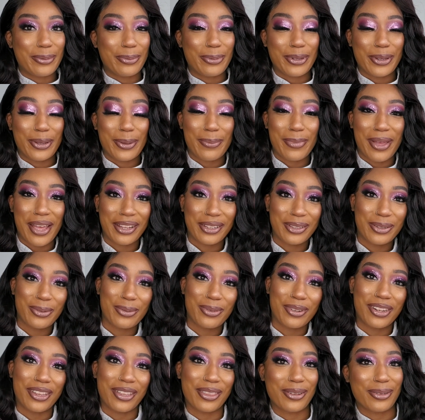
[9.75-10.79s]
Welcome back to
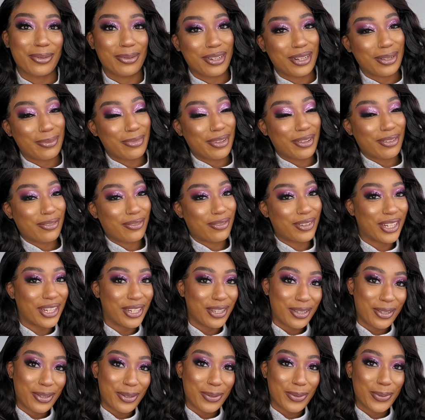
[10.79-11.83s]
another one of my
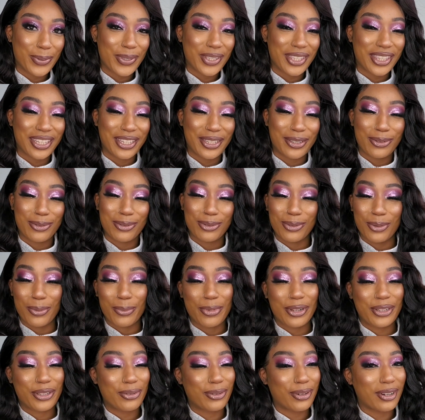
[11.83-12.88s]
videos. Thank you so
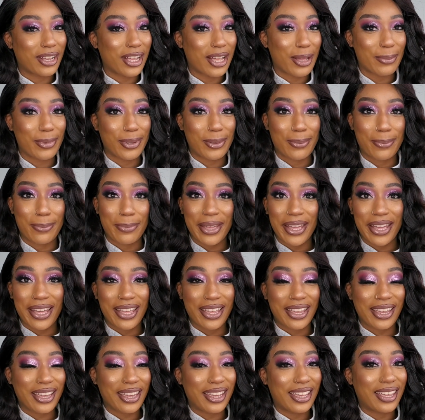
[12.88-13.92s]
much for coming
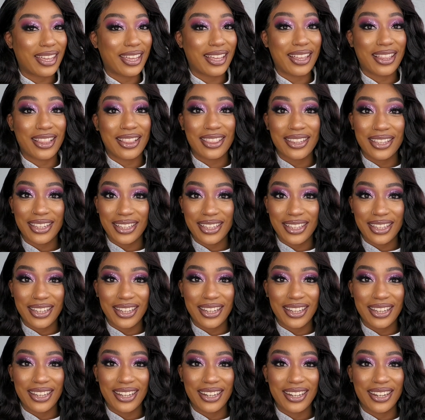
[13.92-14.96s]
back and
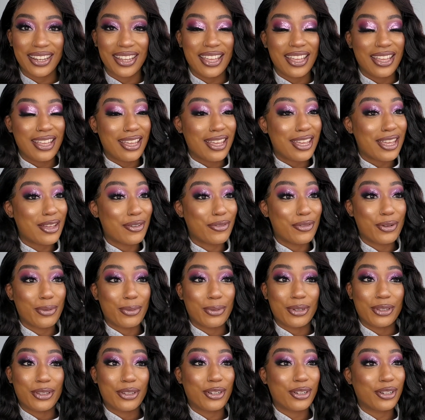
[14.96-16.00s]
clicking. If you're a
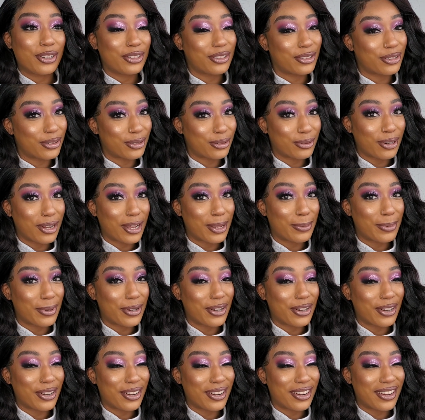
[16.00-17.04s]
returning
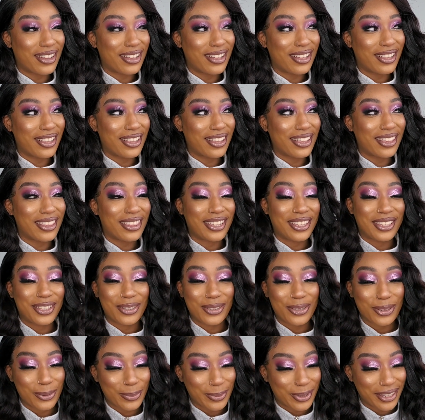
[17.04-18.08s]
subscriber, thank you
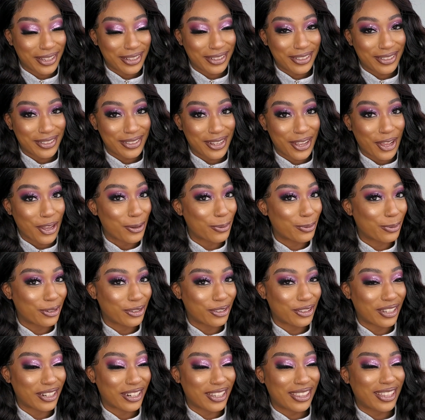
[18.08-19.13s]
so much. I
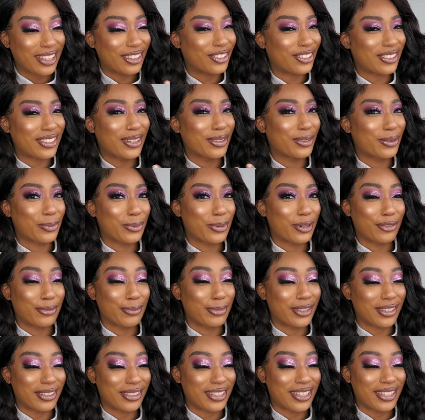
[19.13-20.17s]
appreciate it. That just sounds weird for me
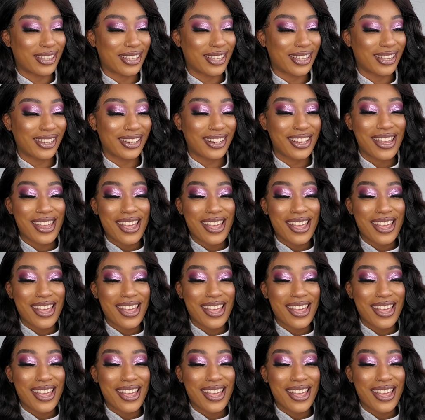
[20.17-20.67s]
to say that.